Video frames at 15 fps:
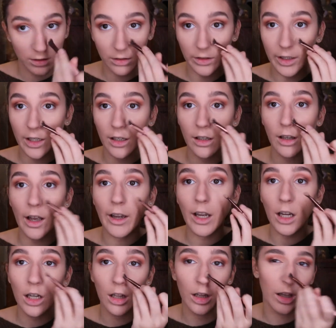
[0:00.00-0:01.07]
Like, I
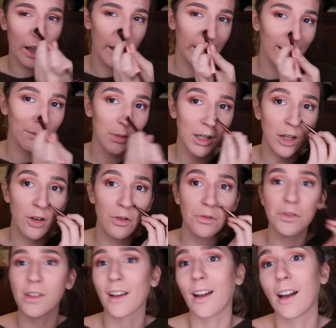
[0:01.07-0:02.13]
kind of like my
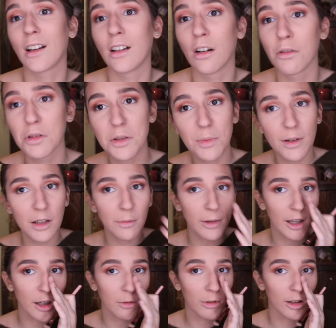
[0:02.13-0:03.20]
nose. Like, I know it's pretty
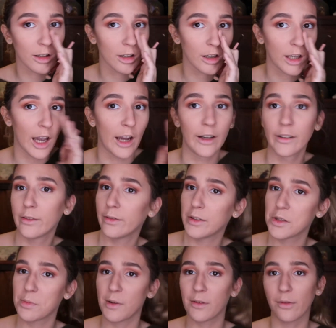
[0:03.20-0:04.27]
big, but it kind of
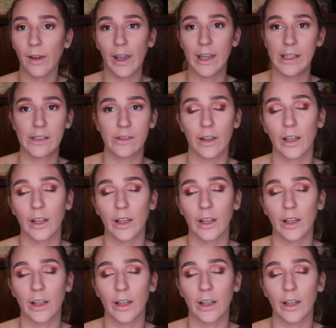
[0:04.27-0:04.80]
fits my face.